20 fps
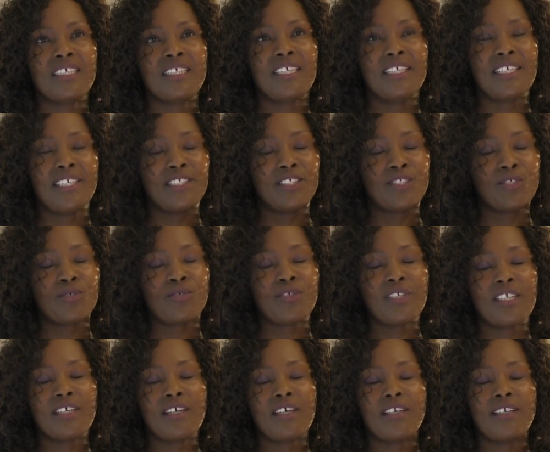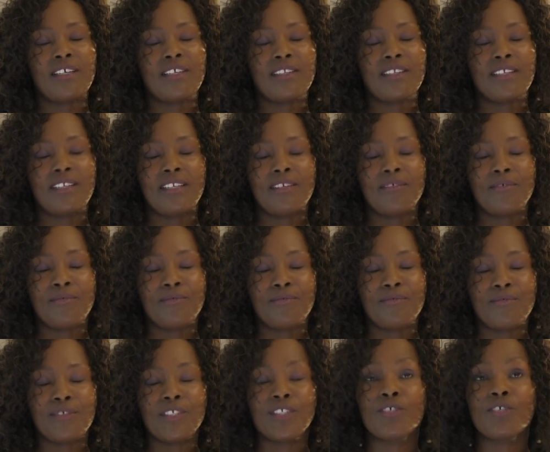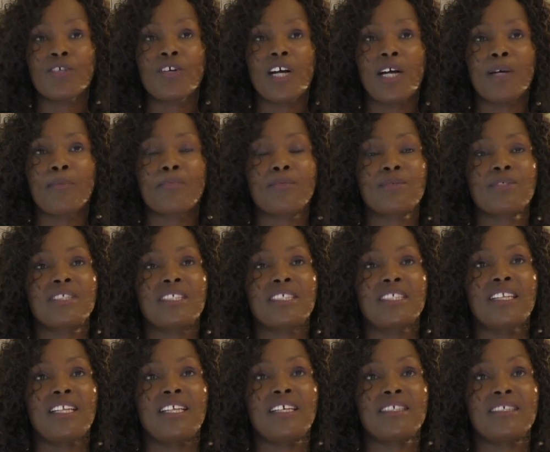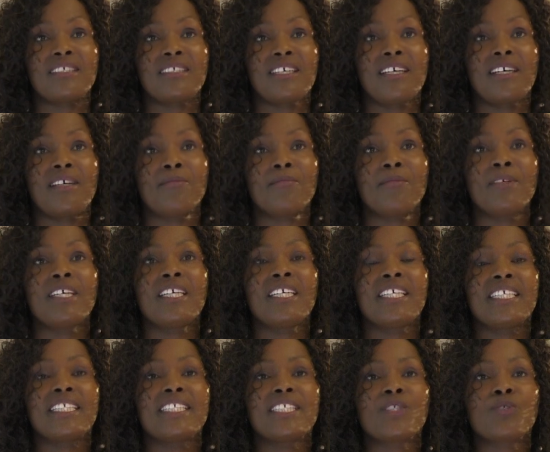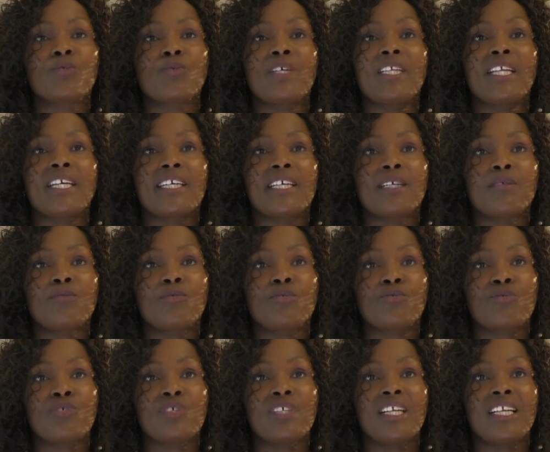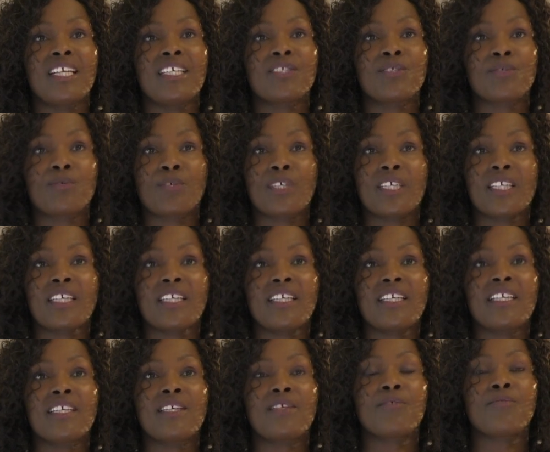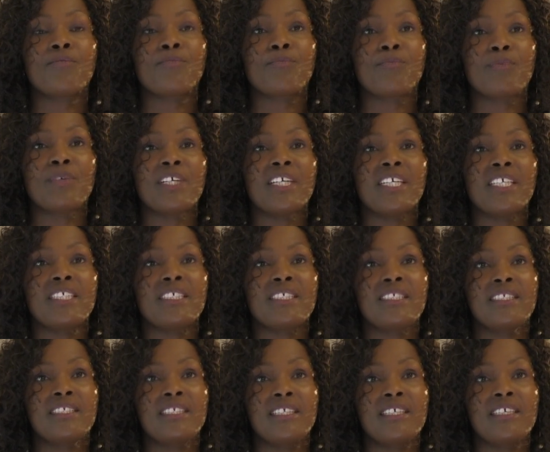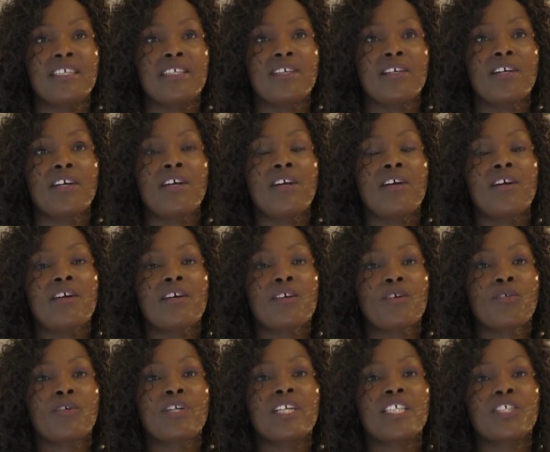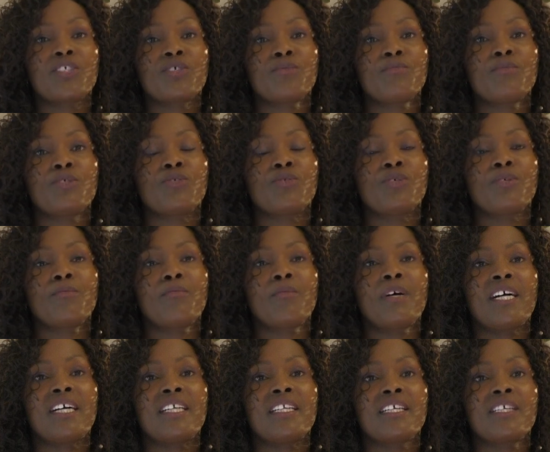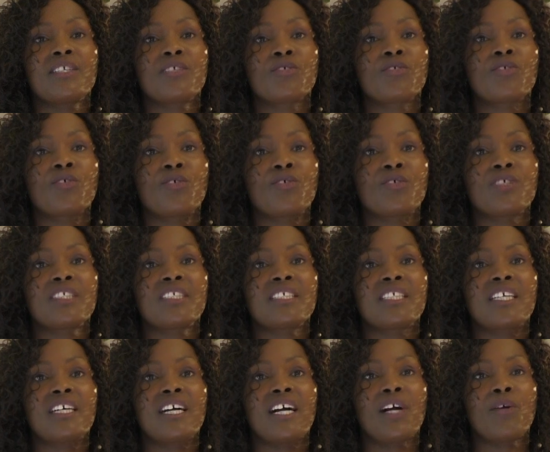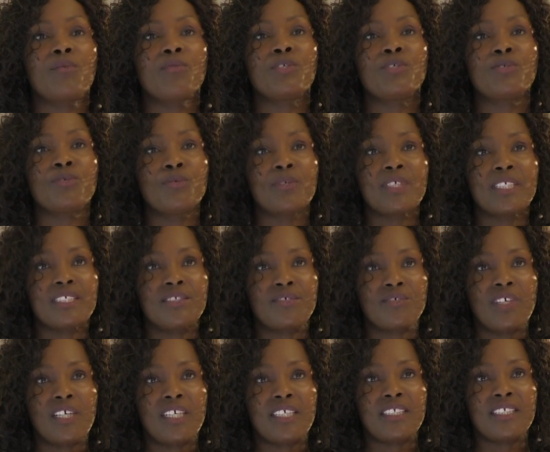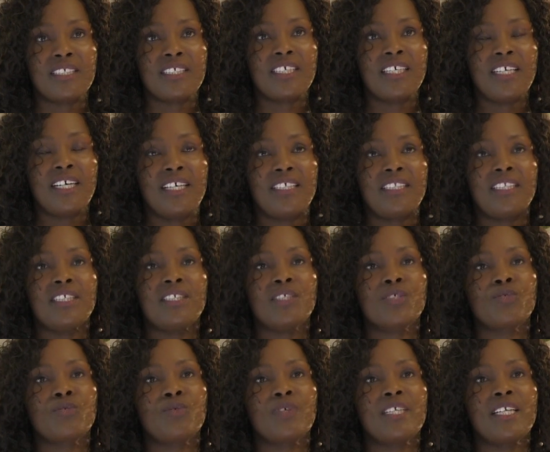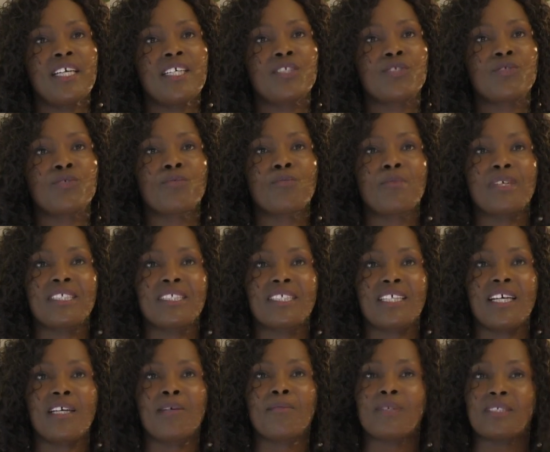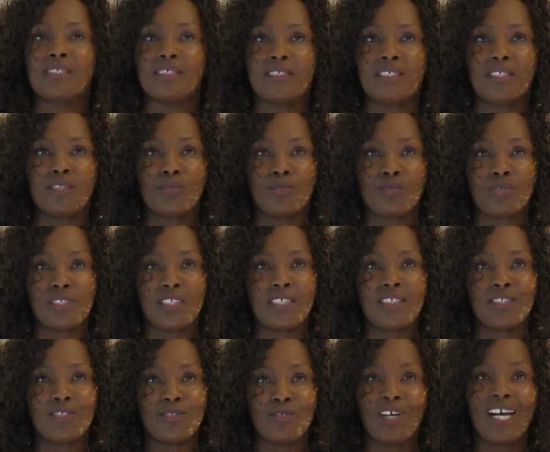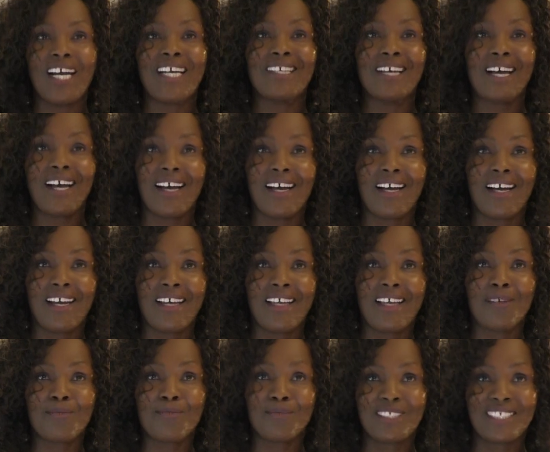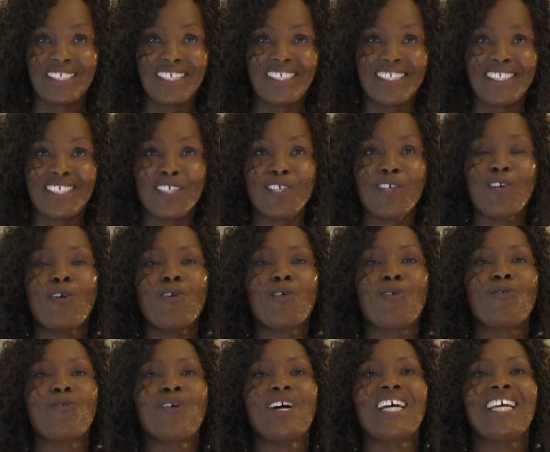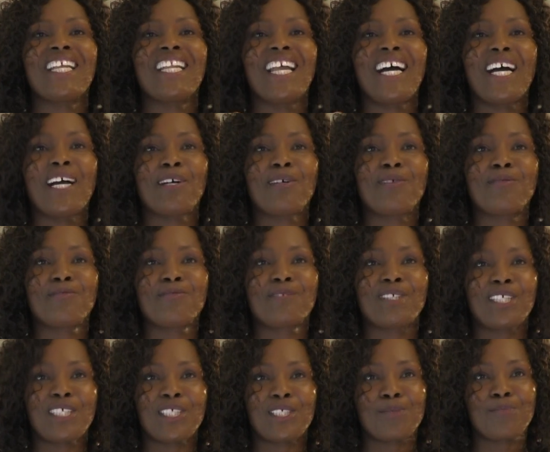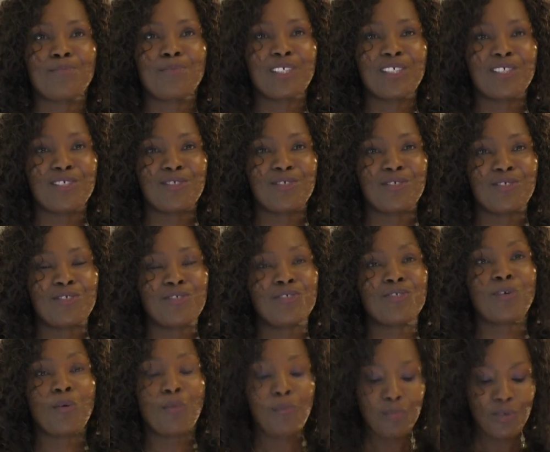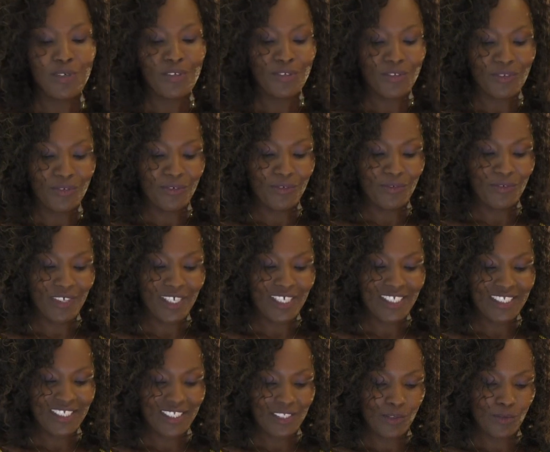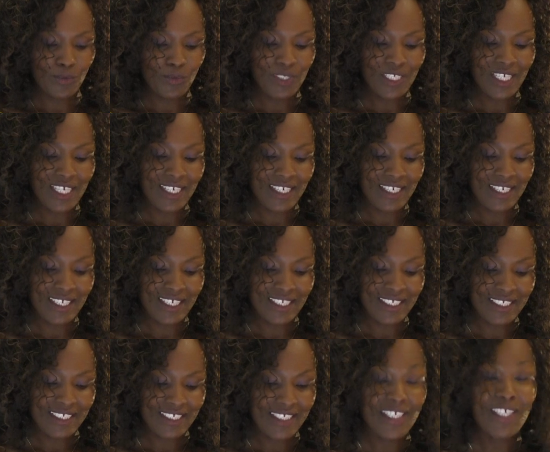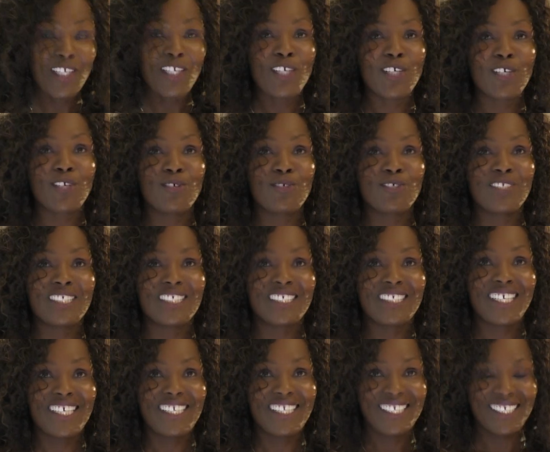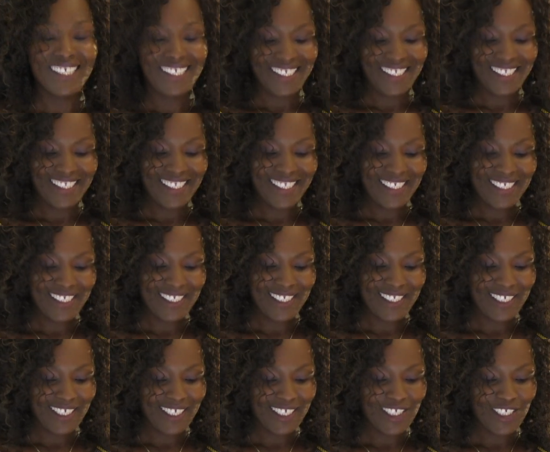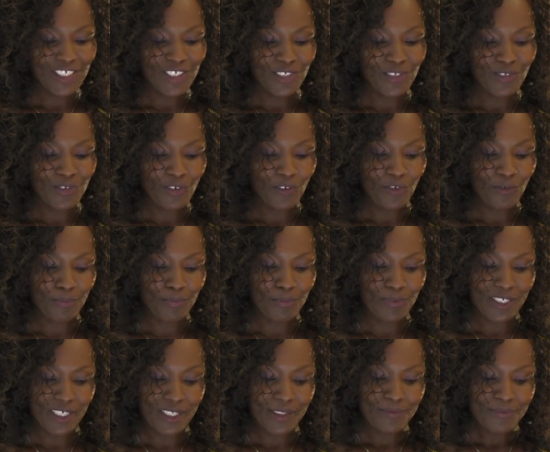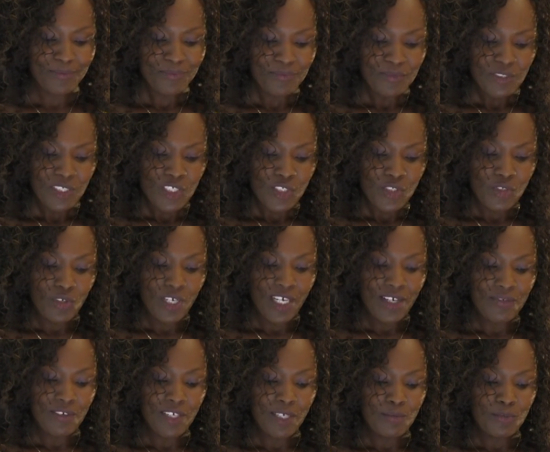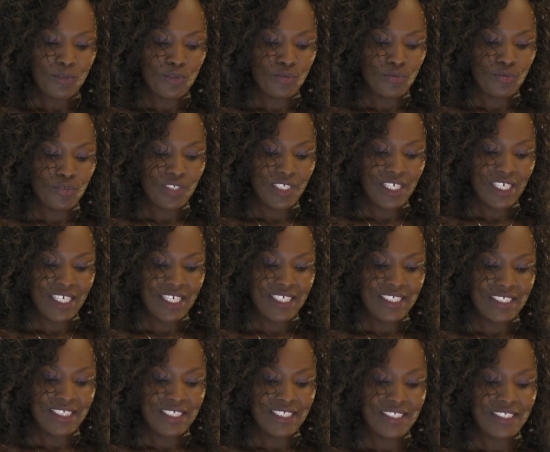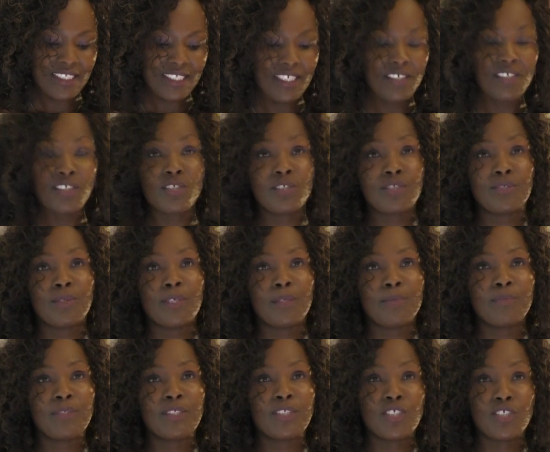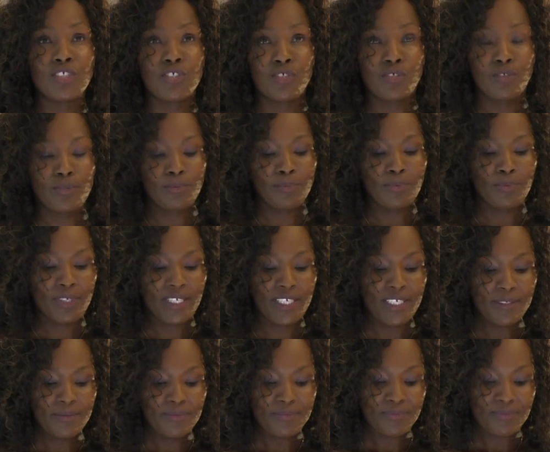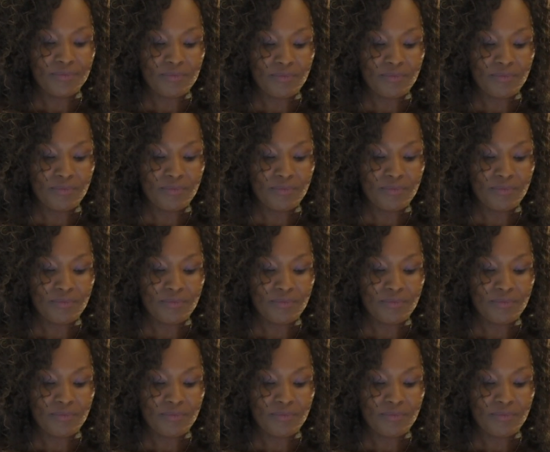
uh, sorry I, the video I posted last time it is when I come to realize okay if prayer is the connection between man and God are we doing it right and that is when I took my time and start to study so I I am studying while I am speaking to you so both of us we are learning concerning this uh, issue of prayer so I've come to realize this there is a petitional prayer